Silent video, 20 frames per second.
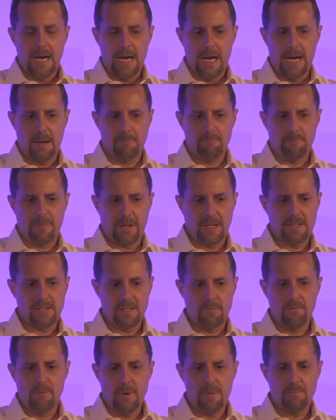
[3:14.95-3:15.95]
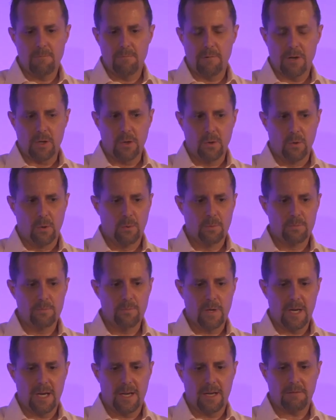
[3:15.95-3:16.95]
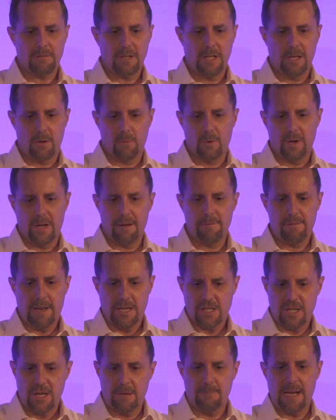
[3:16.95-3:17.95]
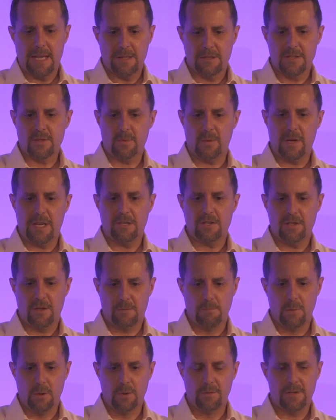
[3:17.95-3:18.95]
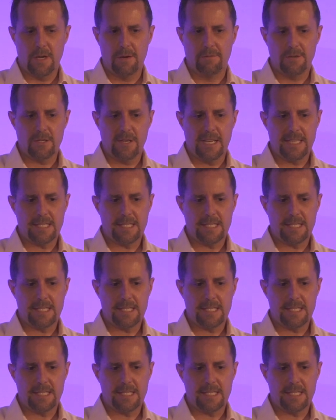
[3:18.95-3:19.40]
But I do recall, when I eventually made the switch and moved over to